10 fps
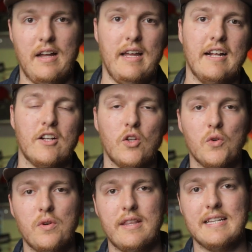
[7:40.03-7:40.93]

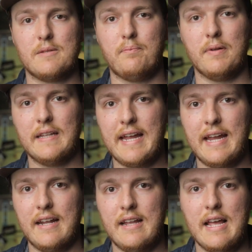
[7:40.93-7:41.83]
include this
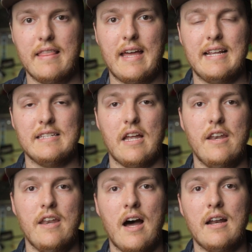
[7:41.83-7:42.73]
plan that is
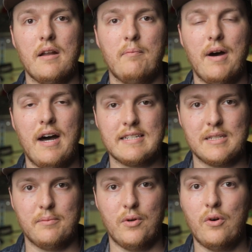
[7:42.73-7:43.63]
not
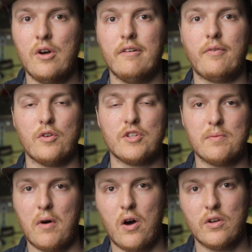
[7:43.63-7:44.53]
possible for
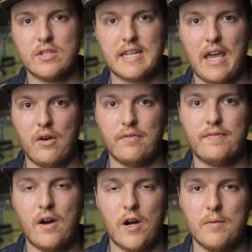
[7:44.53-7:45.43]
small scale
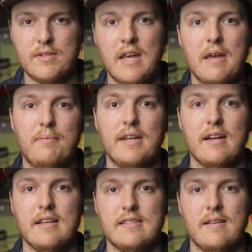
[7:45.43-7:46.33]
farms,
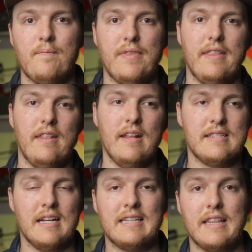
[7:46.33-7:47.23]
because
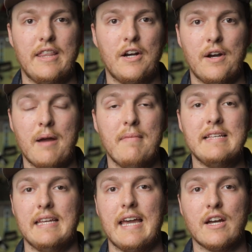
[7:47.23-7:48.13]
it's not that they're
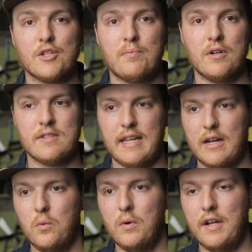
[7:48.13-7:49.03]
amazing experts
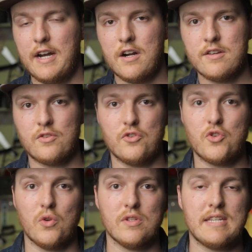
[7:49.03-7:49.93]
like Will Harris or
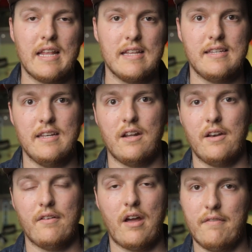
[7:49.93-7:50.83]
Joel Salatin
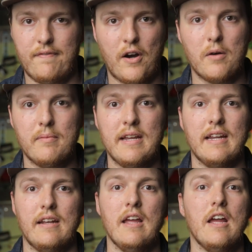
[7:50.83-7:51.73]
on
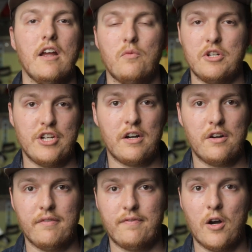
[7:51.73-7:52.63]
farming and
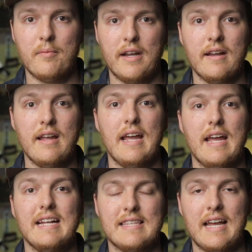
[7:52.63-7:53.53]
regenerative farming.
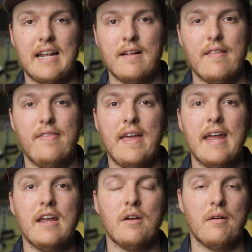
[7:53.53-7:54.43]
It's that
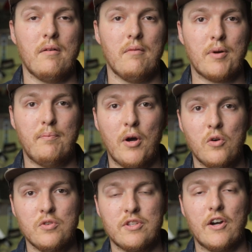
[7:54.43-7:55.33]
they
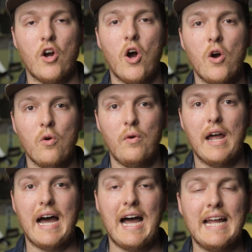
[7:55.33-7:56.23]
propose their own
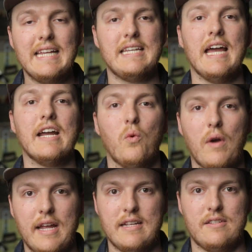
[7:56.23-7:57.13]
high-tech
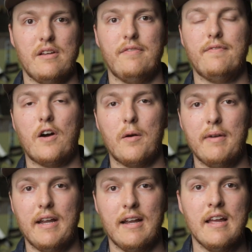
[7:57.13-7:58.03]
ways of
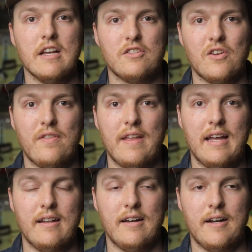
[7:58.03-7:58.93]
farming so that